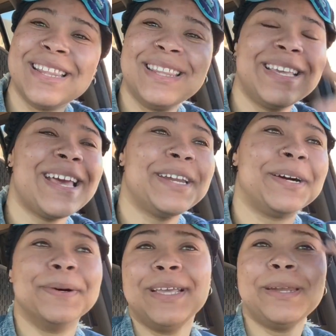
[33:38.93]
The
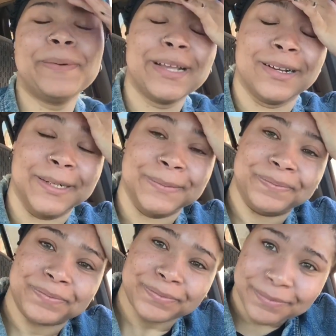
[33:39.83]
ghetto. Anyway,
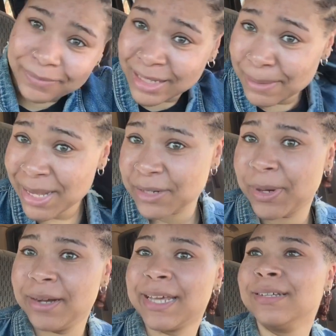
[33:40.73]
girl, I'm about to
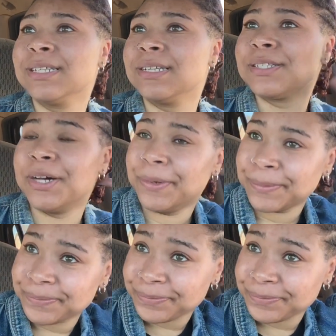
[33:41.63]
walk down to the stove.